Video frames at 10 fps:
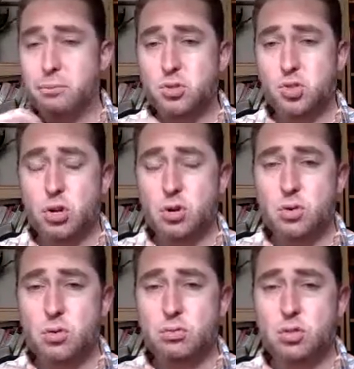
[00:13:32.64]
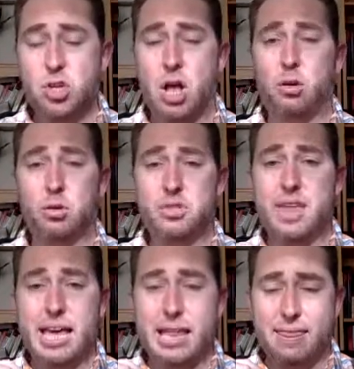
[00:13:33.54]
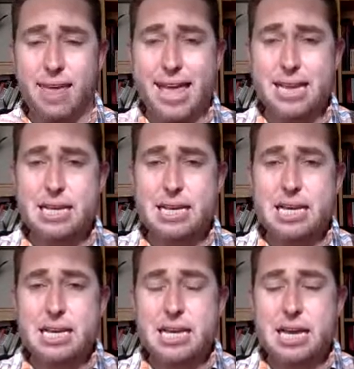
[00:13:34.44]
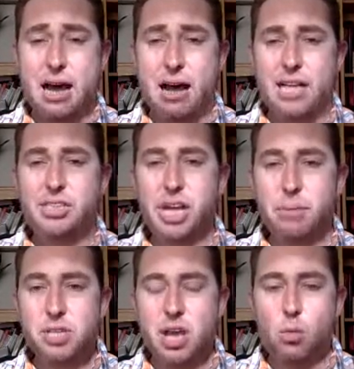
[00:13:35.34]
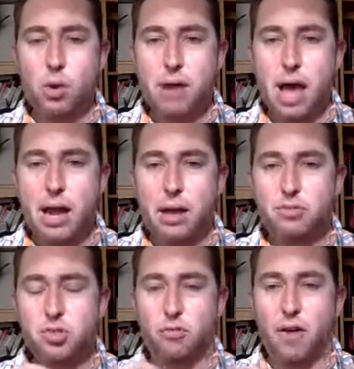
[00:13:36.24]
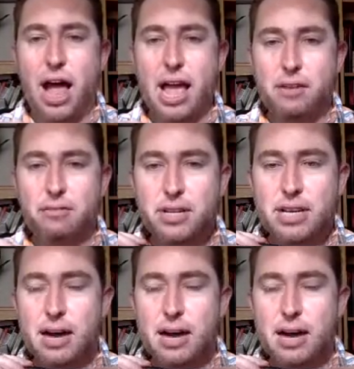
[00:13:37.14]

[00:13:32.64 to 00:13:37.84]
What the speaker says: So scholars think that Jamestown would not have survived.